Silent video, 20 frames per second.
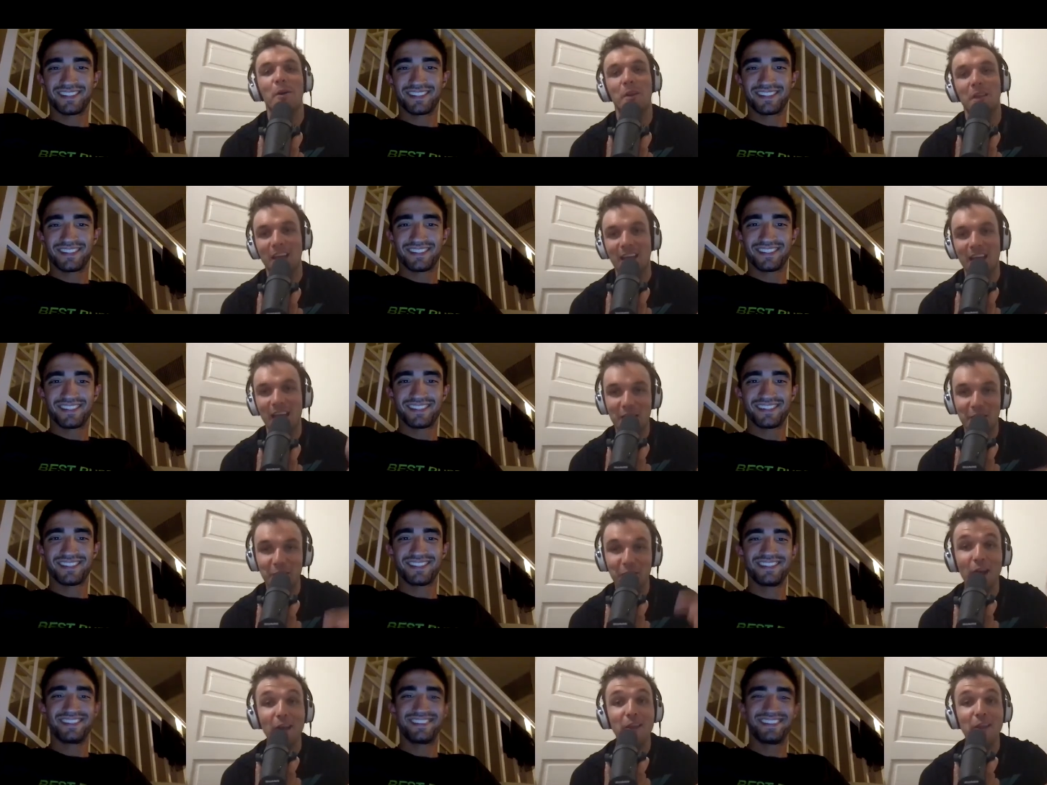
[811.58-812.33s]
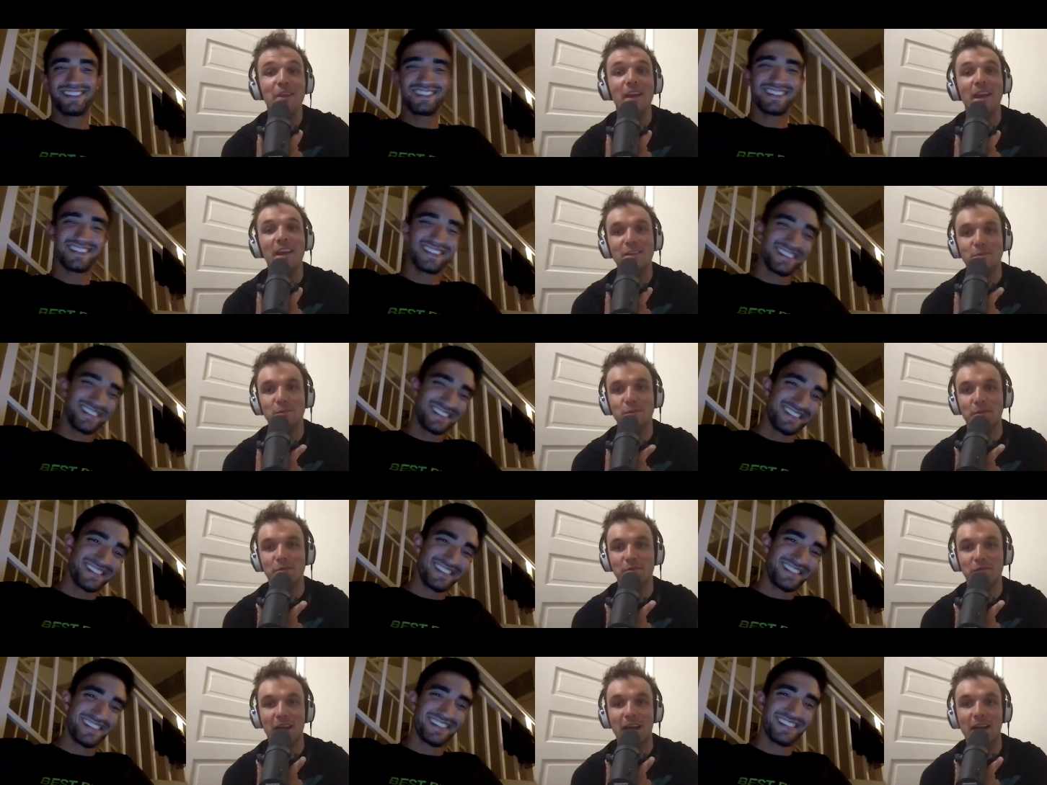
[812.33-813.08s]
Speaker 1: okay i thought you guys were
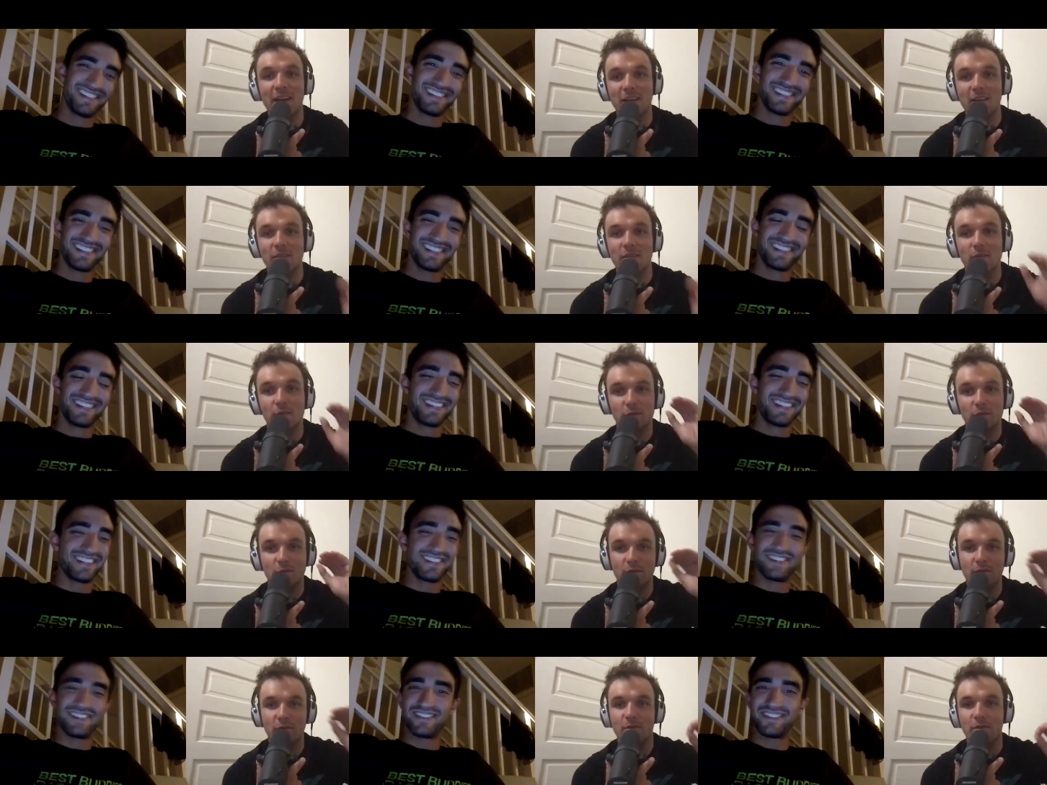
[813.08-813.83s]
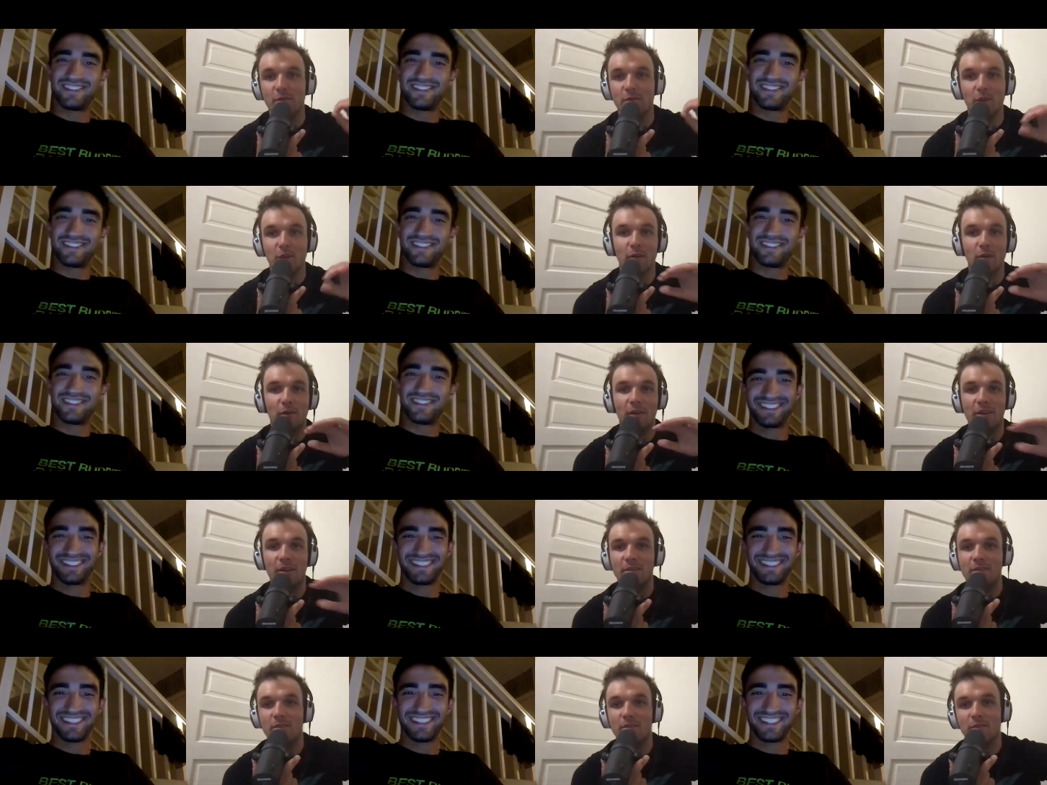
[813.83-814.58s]
invited you know
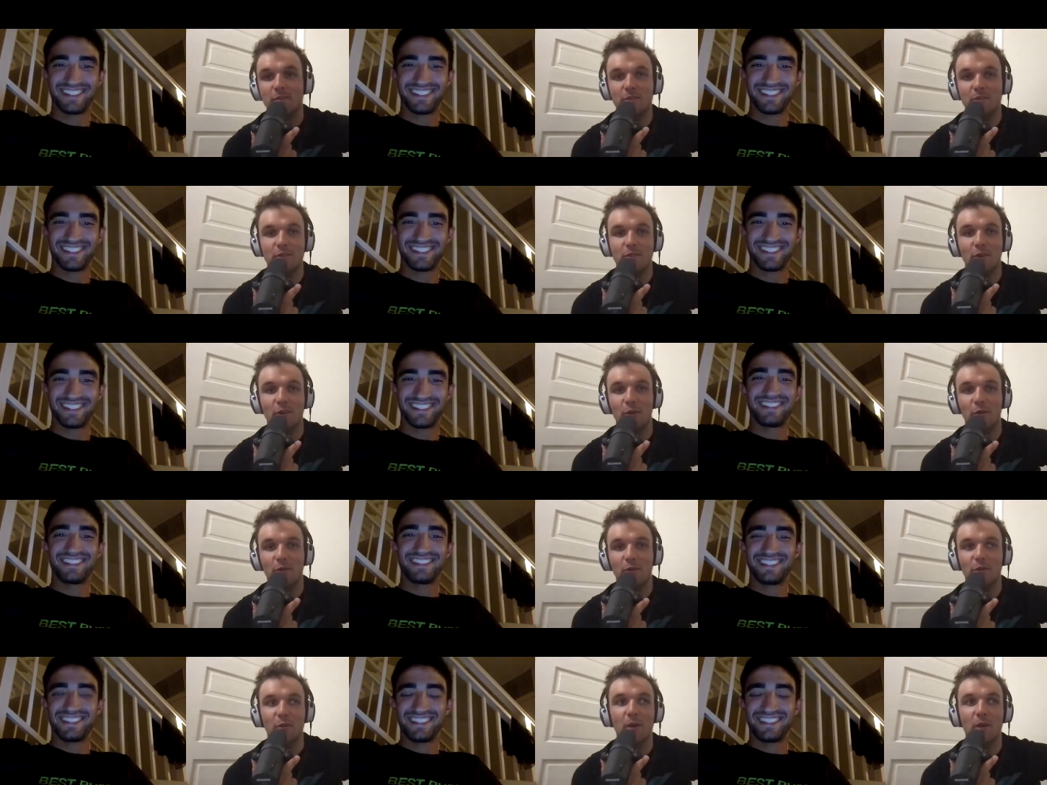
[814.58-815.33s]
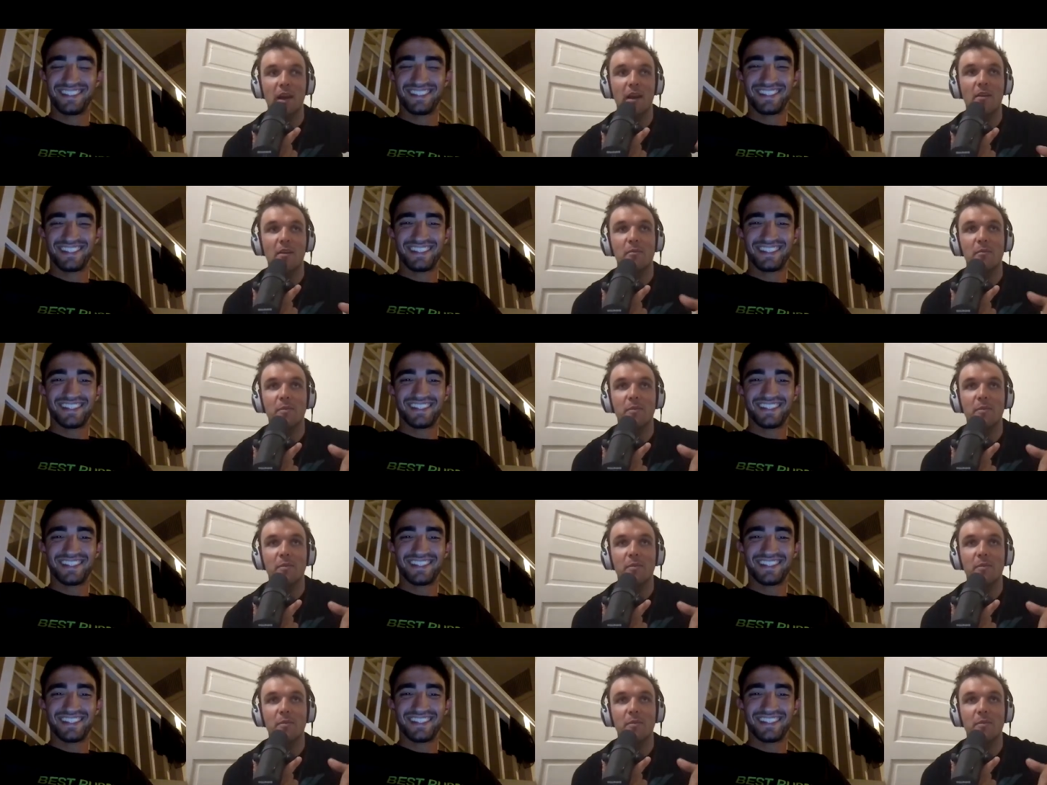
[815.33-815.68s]
total square